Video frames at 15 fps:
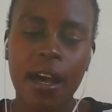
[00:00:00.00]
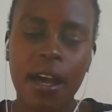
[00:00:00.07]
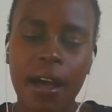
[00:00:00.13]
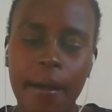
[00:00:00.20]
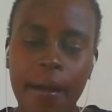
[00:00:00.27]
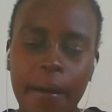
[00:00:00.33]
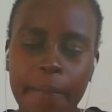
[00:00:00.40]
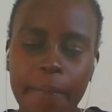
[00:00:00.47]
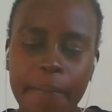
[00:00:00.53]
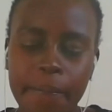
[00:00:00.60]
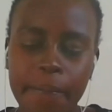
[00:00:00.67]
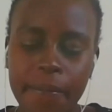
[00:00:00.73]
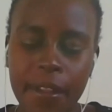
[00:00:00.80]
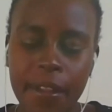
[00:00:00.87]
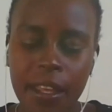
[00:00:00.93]

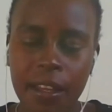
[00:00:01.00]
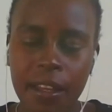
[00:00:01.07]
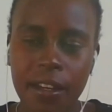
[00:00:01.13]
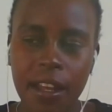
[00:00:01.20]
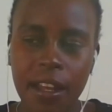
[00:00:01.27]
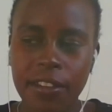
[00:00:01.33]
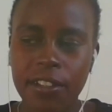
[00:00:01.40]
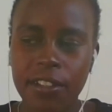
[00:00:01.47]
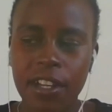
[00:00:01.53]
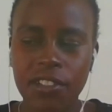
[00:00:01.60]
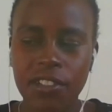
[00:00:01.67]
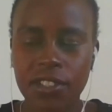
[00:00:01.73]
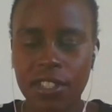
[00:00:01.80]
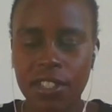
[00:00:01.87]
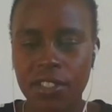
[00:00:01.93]
and other
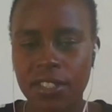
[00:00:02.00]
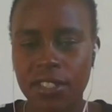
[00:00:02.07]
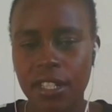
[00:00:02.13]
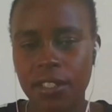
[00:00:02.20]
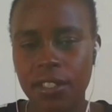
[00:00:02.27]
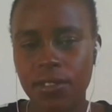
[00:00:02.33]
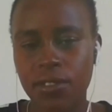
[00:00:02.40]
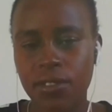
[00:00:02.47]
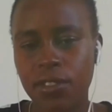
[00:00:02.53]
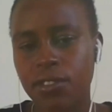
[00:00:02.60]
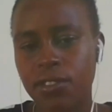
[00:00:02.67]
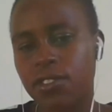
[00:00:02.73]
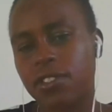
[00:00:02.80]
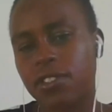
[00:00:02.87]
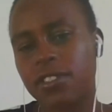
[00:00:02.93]
large data set
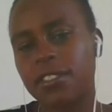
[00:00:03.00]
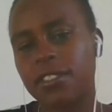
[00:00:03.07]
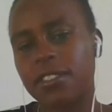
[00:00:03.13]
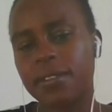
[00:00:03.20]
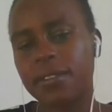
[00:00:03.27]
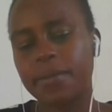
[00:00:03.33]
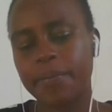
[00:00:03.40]
solutions.